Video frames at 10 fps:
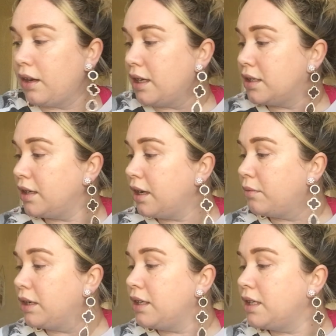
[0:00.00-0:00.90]
okay, so now
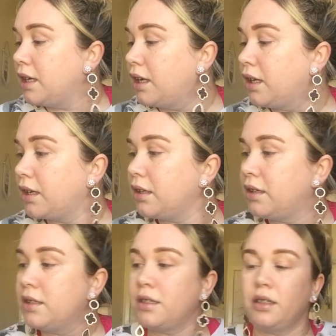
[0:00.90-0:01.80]
I'm going to take
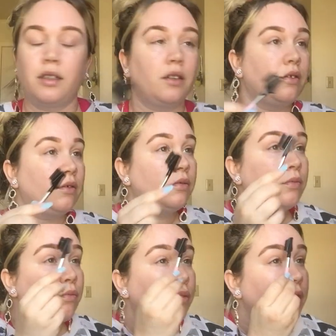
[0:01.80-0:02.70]
this little
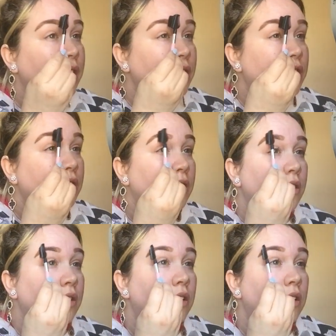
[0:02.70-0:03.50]
brush